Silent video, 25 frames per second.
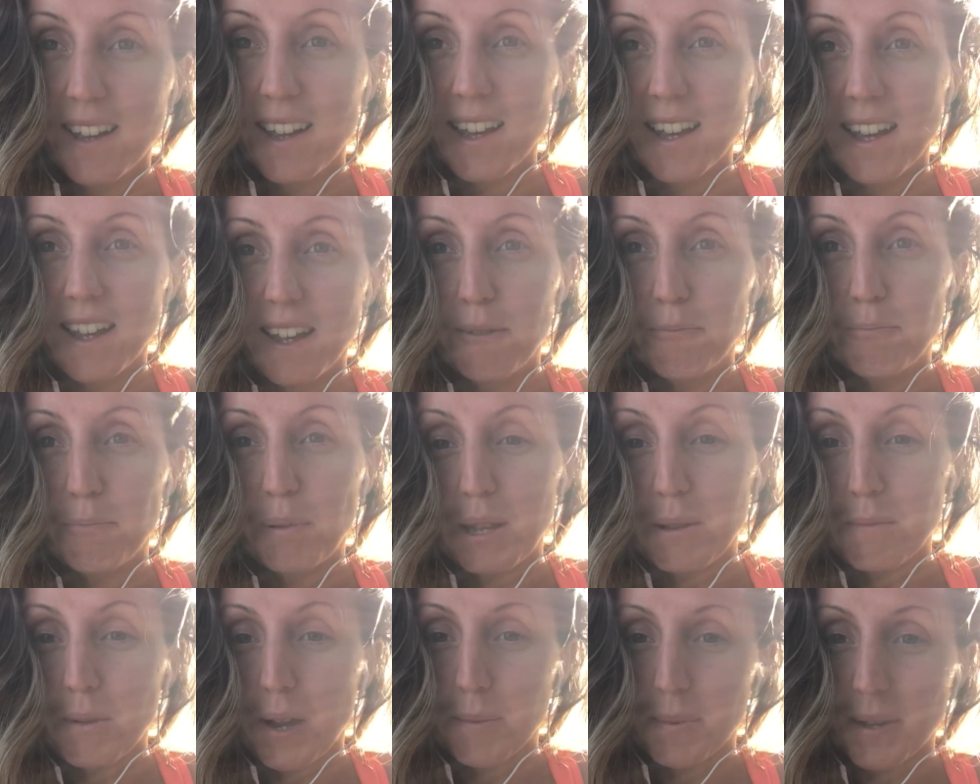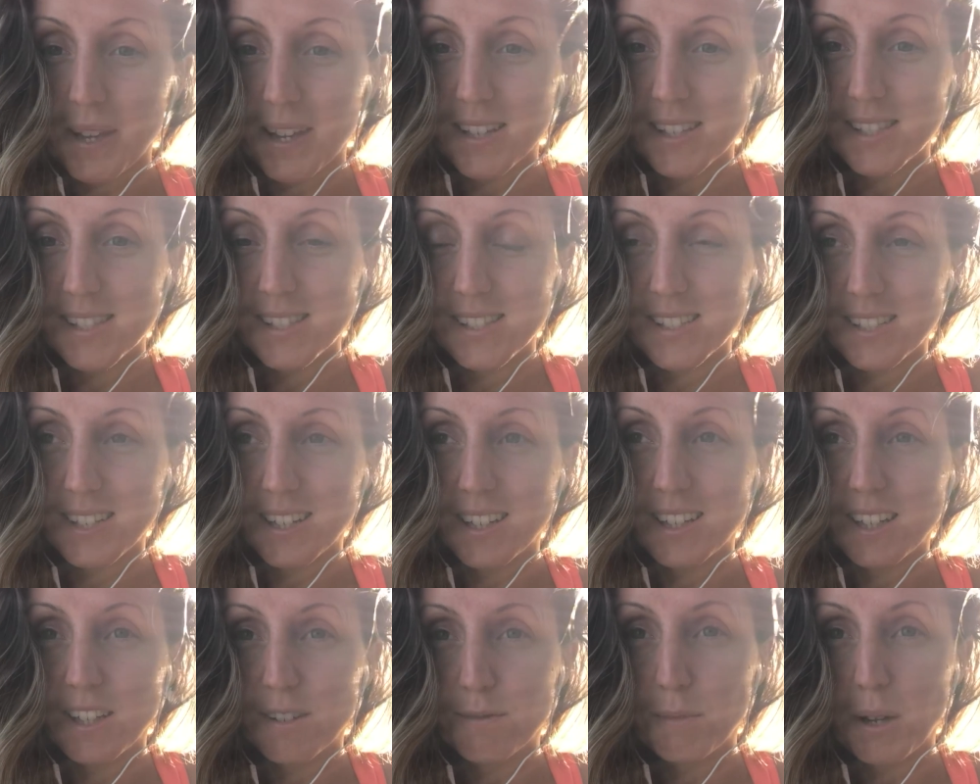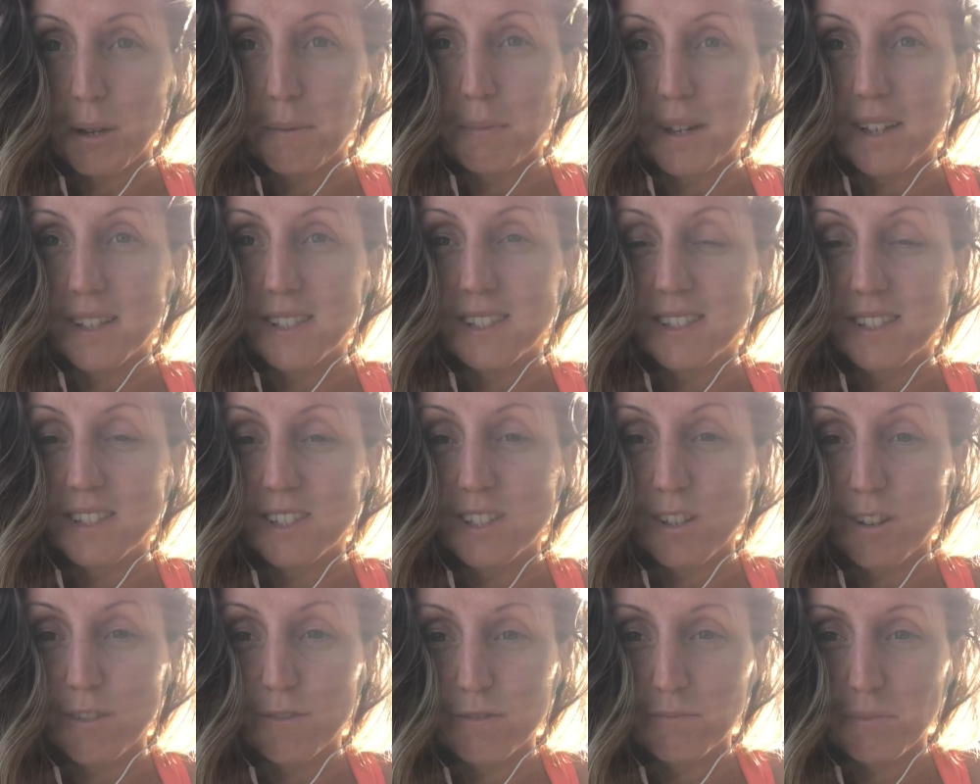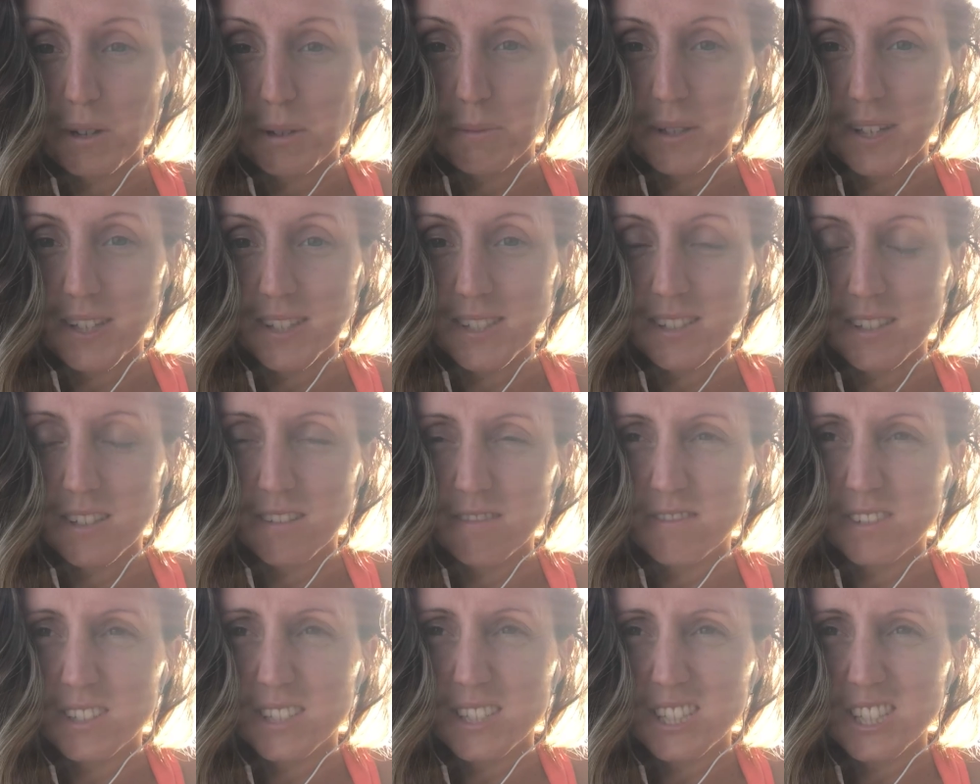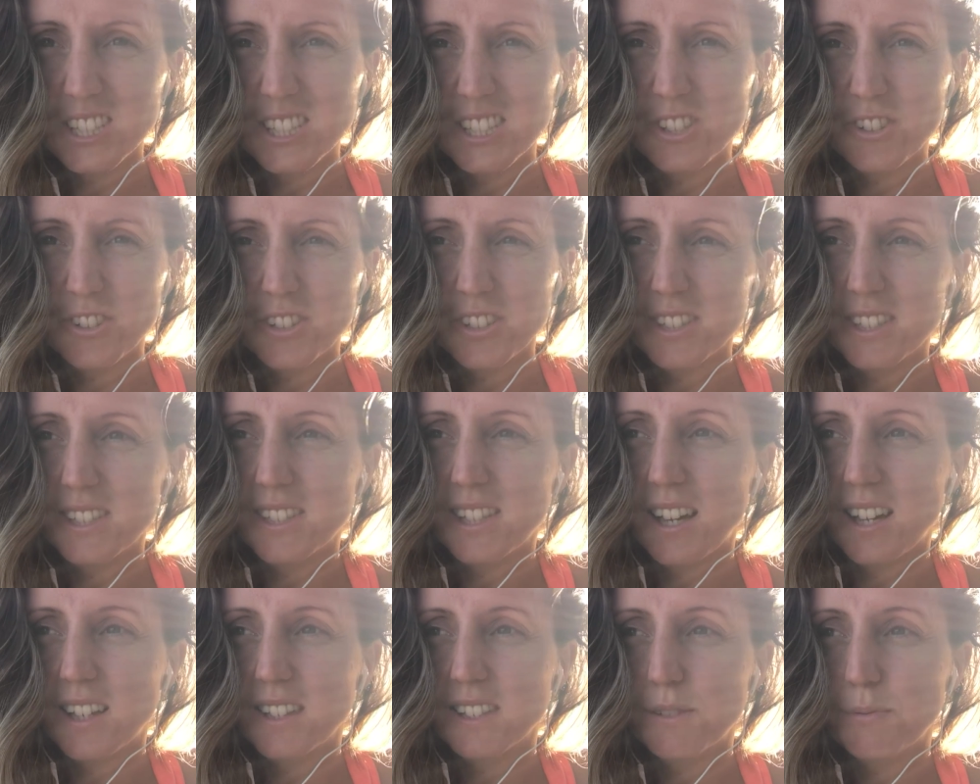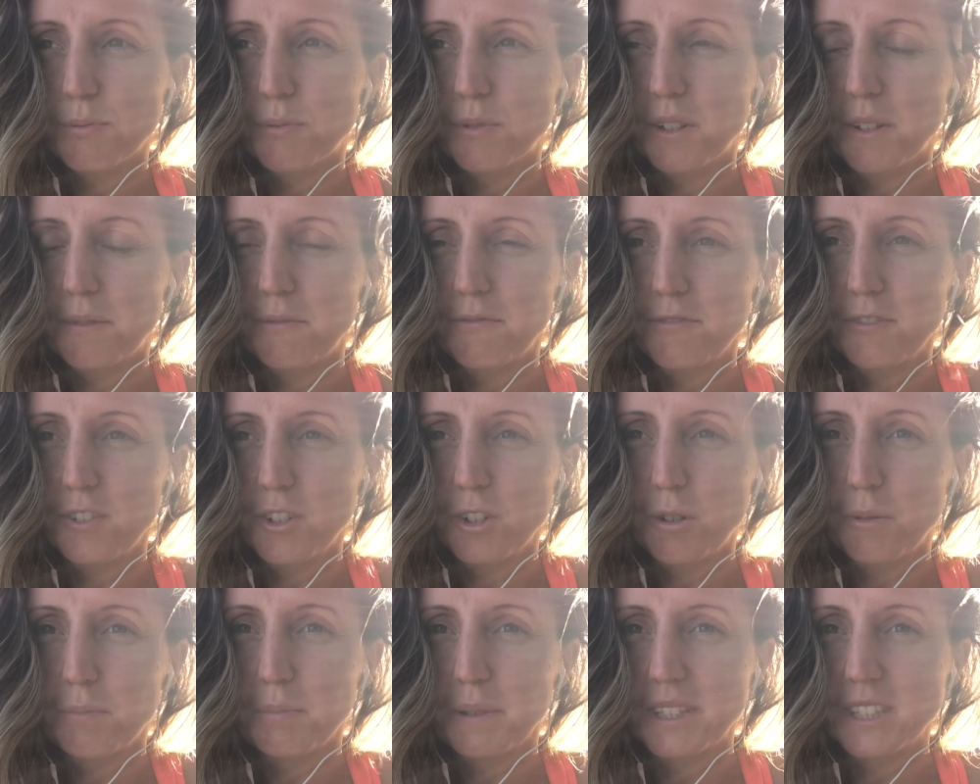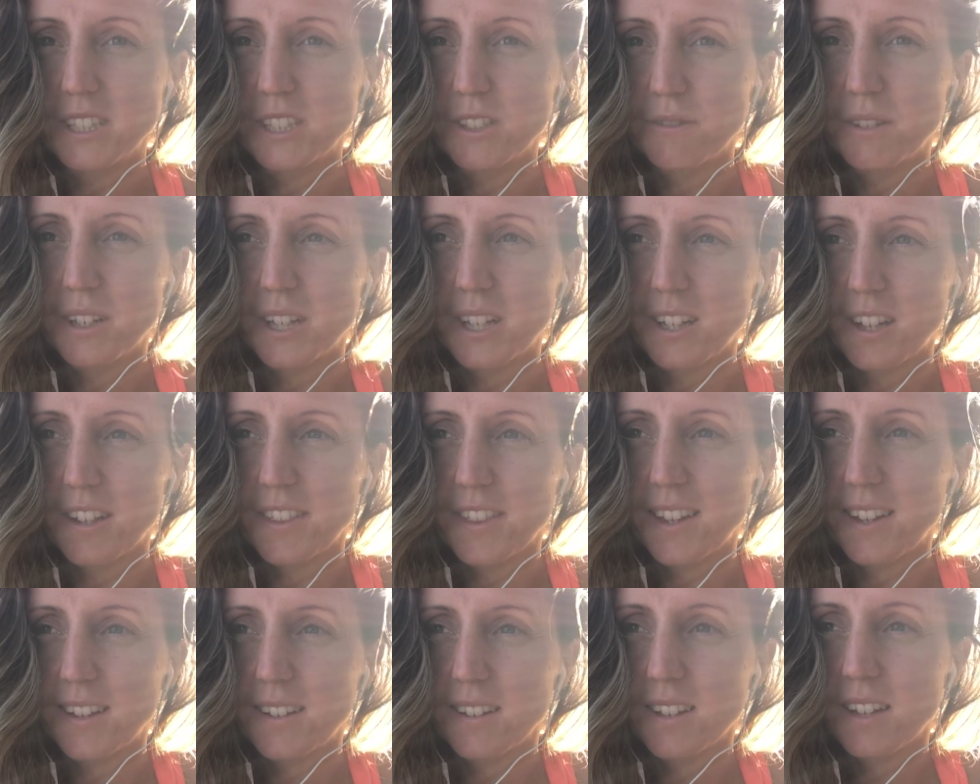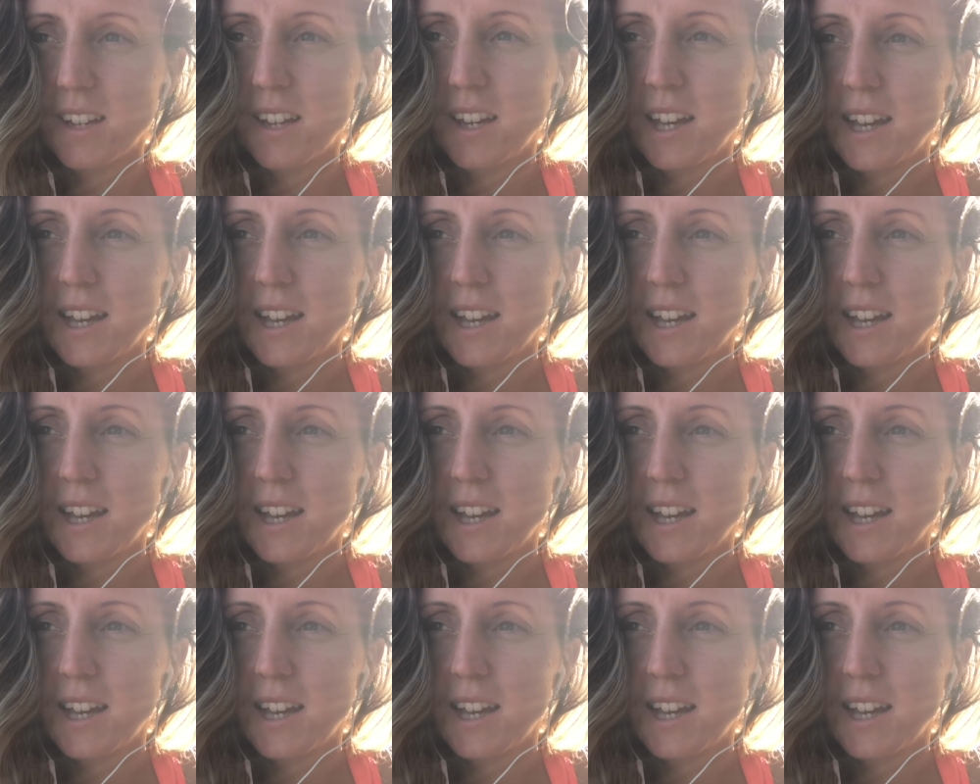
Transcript: and be my best and give my best and serve for my best. And I've really just noticed that's what I've not been doing, I think.